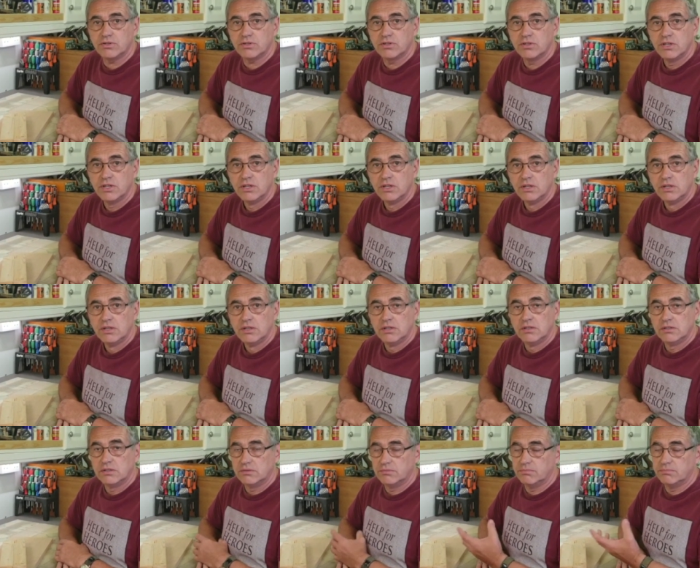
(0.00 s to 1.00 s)

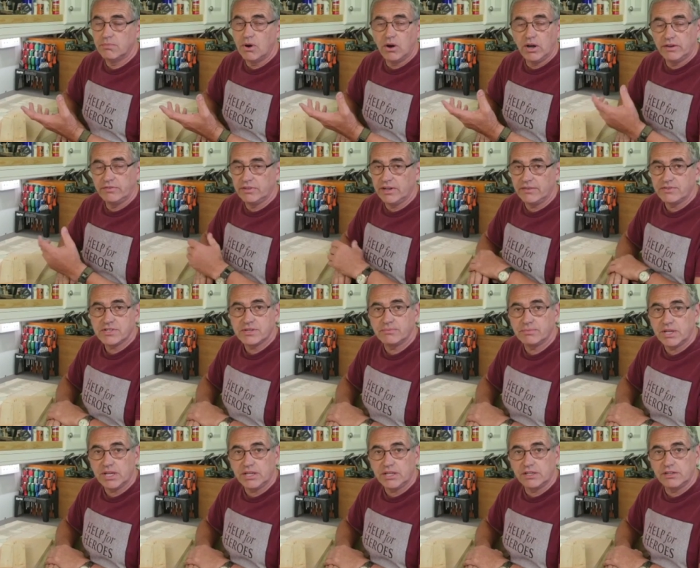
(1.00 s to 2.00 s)
You might even have some
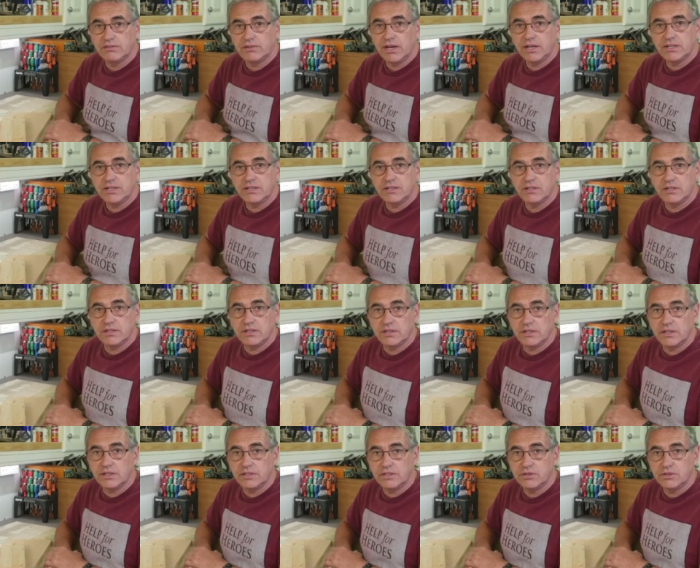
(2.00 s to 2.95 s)
kicking around in